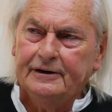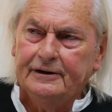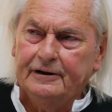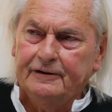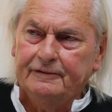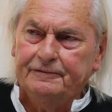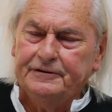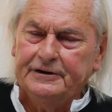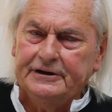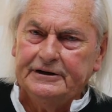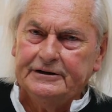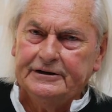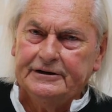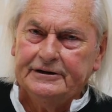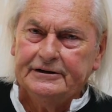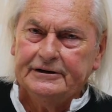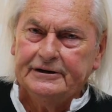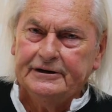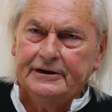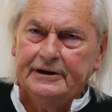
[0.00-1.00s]
of it
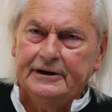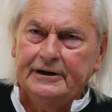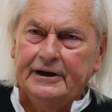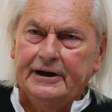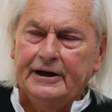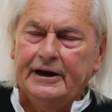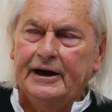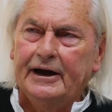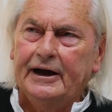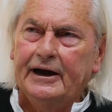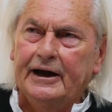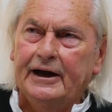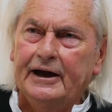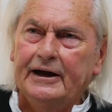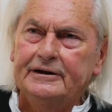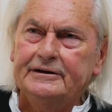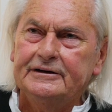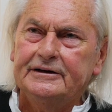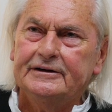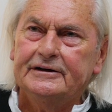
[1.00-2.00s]

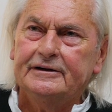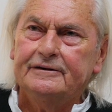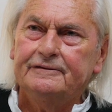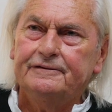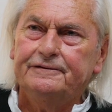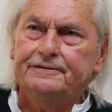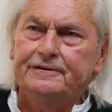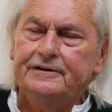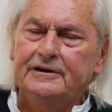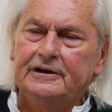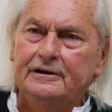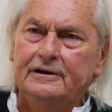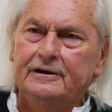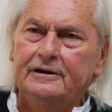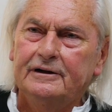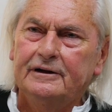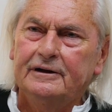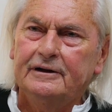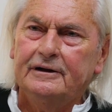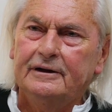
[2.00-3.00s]
and
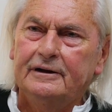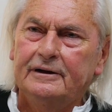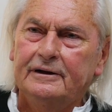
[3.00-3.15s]
feel